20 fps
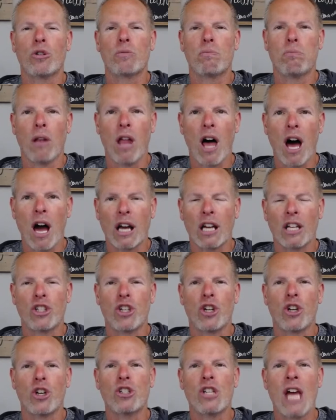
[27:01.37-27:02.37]

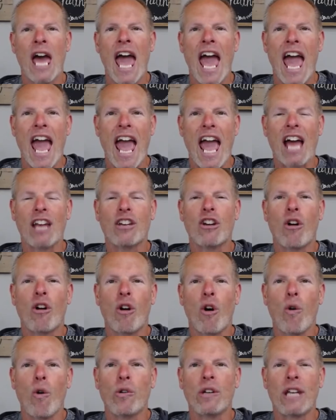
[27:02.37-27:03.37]
blockages, and our
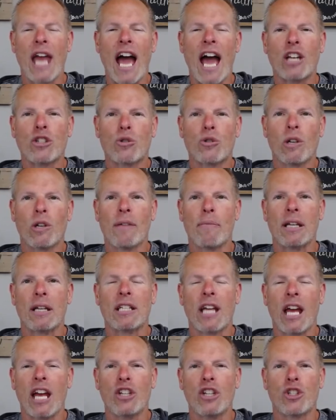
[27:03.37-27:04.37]
own natural
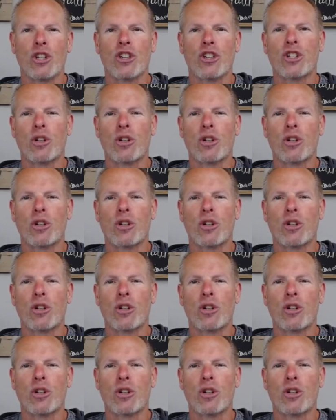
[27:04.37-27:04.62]
limitations